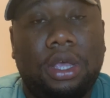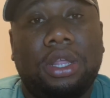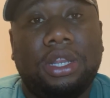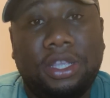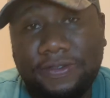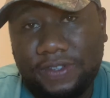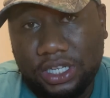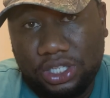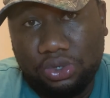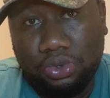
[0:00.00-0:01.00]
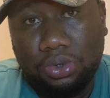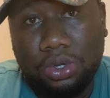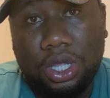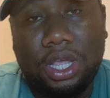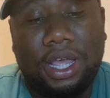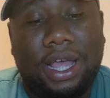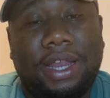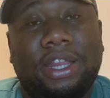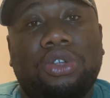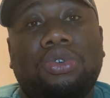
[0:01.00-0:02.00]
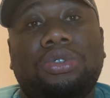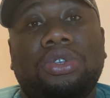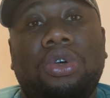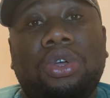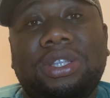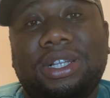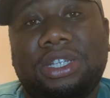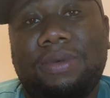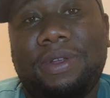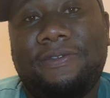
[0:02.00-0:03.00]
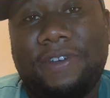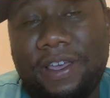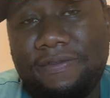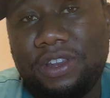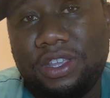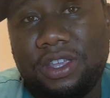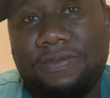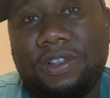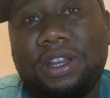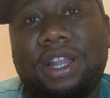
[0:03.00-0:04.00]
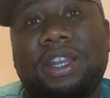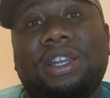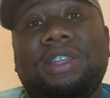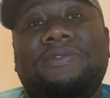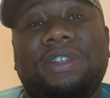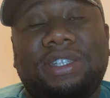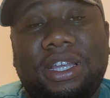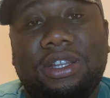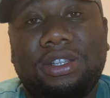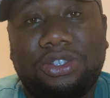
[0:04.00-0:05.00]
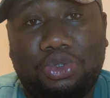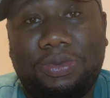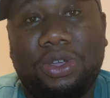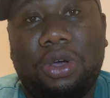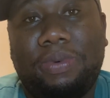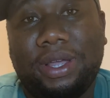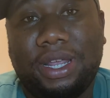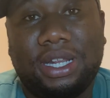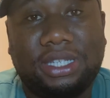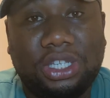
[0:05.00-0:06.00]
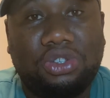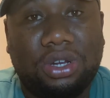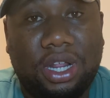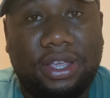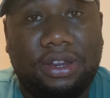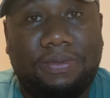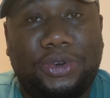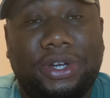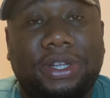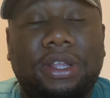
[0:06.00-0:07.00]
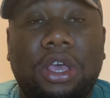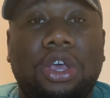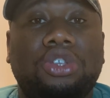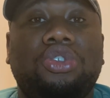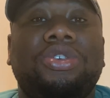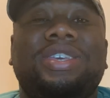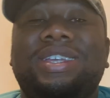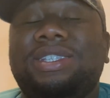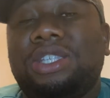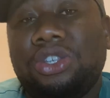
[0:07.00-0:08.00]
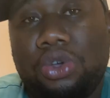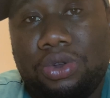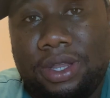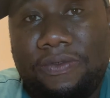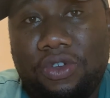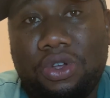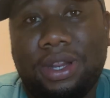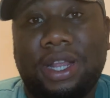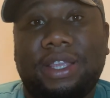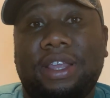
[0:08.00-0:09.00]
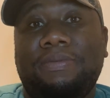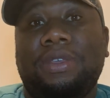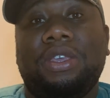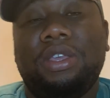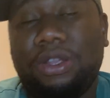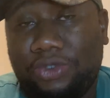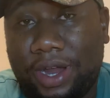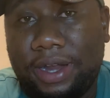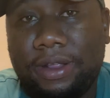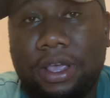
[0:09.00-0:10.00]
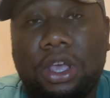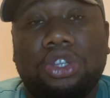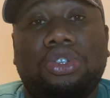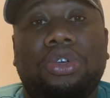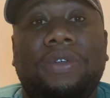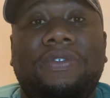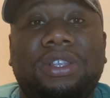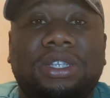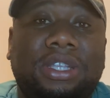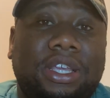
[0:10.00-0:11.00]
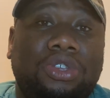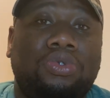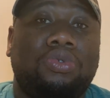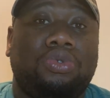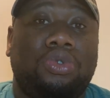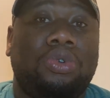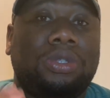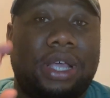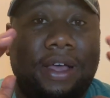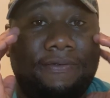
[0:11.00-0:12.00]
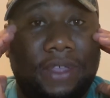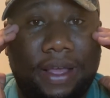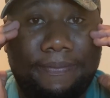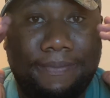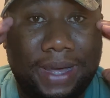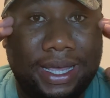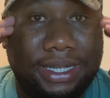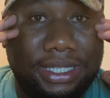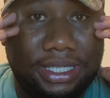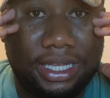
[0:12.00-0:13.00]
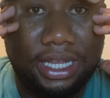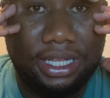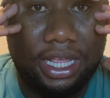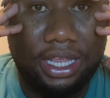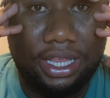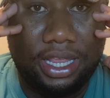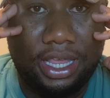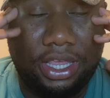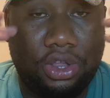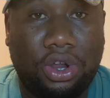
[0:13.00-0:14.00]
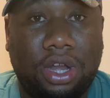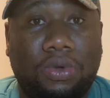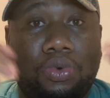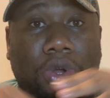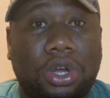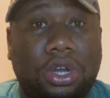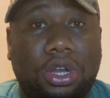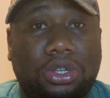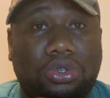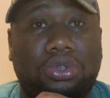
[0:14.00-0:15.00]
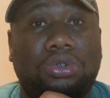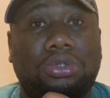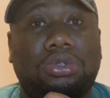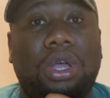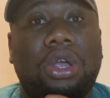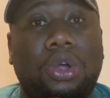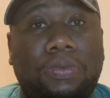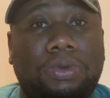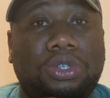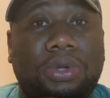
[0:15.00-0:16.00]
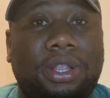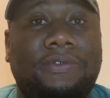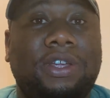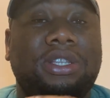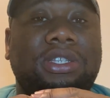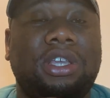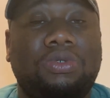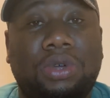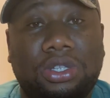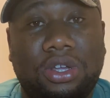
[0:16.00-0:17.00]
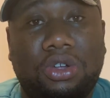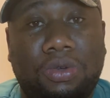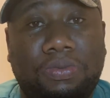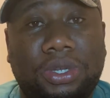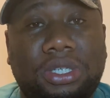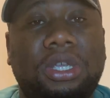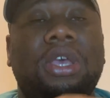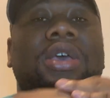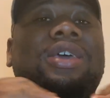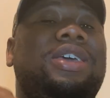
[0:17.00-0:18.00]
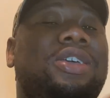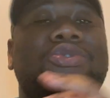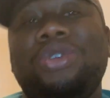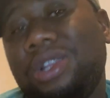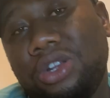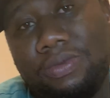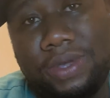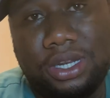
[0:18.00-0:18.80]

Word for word: leaves at 2. And then go to the hotel job at 5 in the evening, and then leave at 10 to be up again at 6 o'clock in the morning. So you can see how difficult that can be, right? So if it is that you don't have that mindset that, hey, you're going to work to accomplish whatever it is that you want to accomplish, it really don't make